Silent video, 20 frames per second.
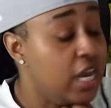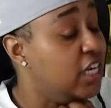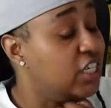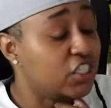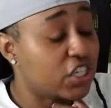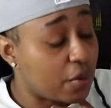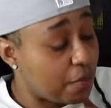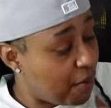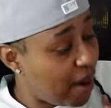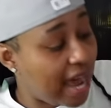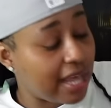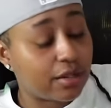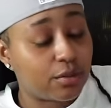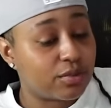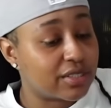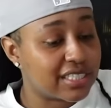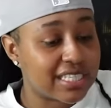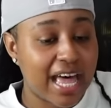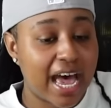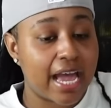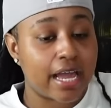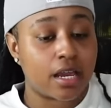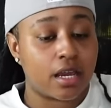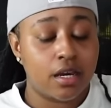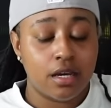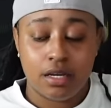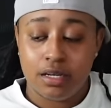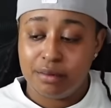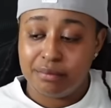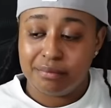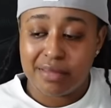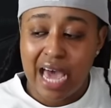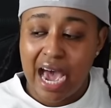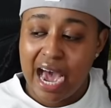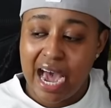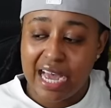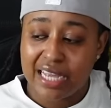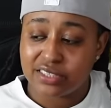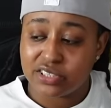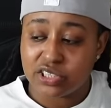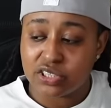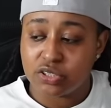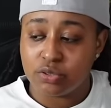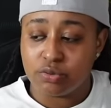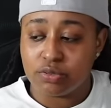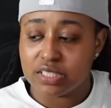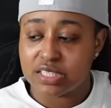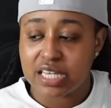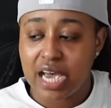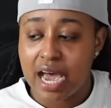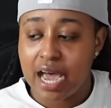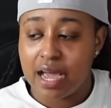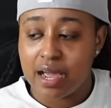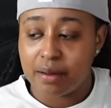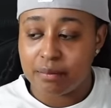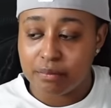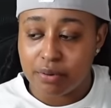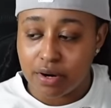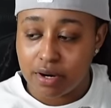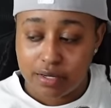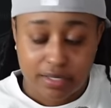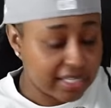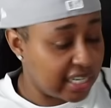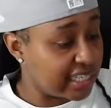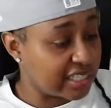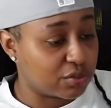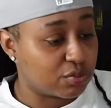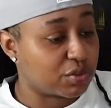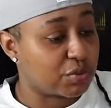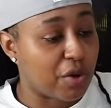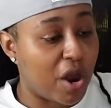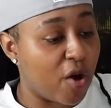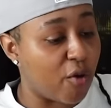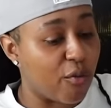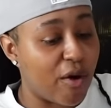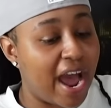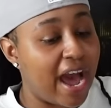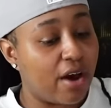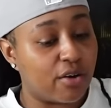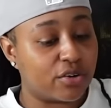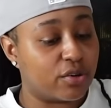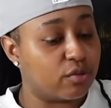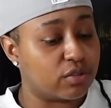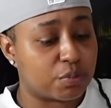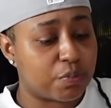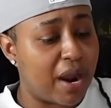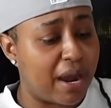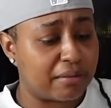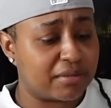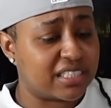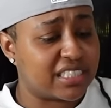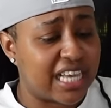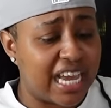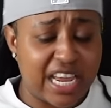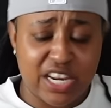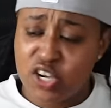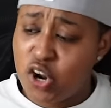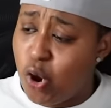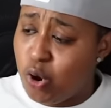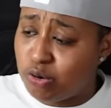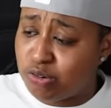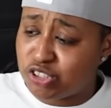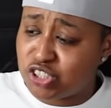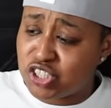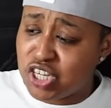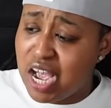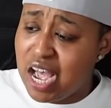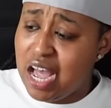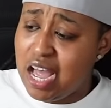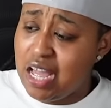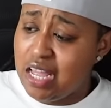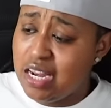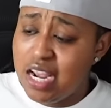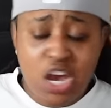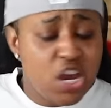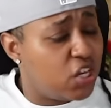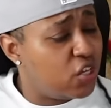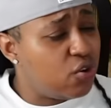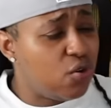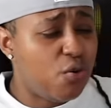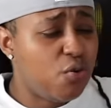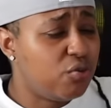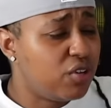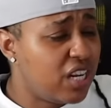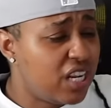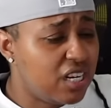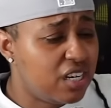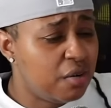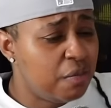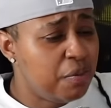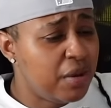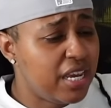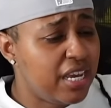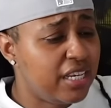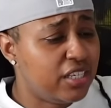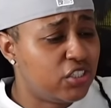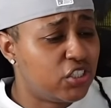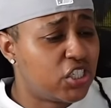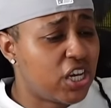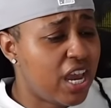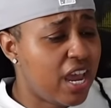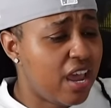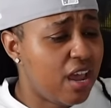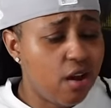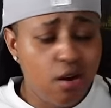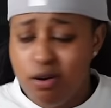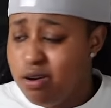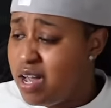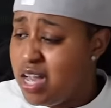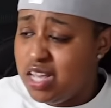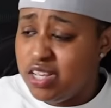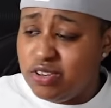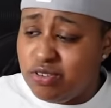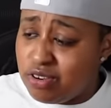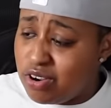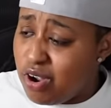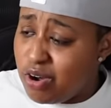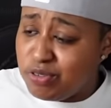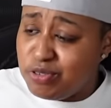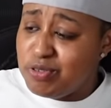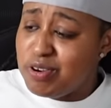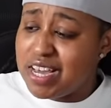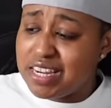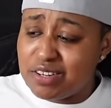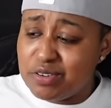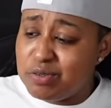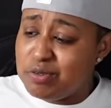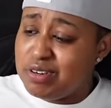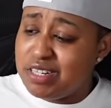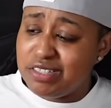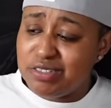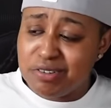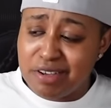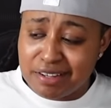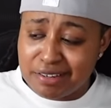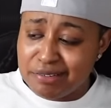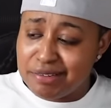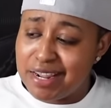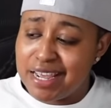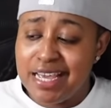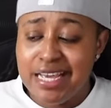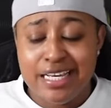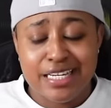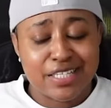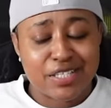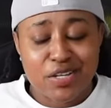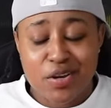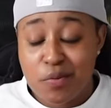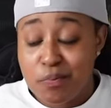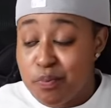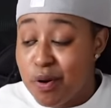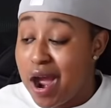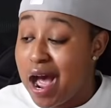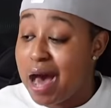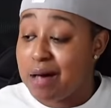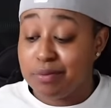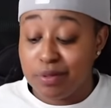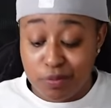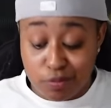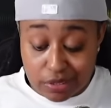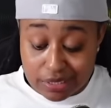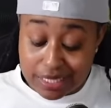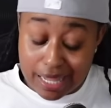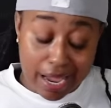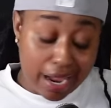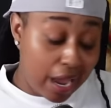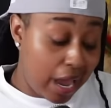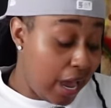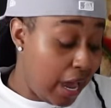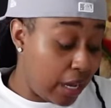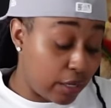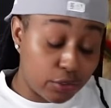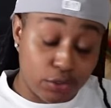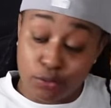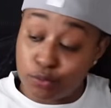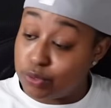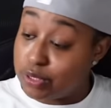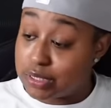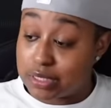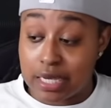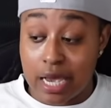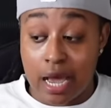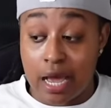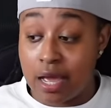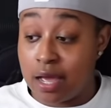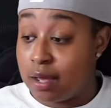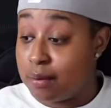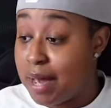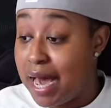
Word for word: She probably was like, nah, I just do the time, bro. Niggas was around her was probably saying, no, Chrisean, you don't need to be in jail. You go, you got to do this, you got to do that. She probably was like, I do the time.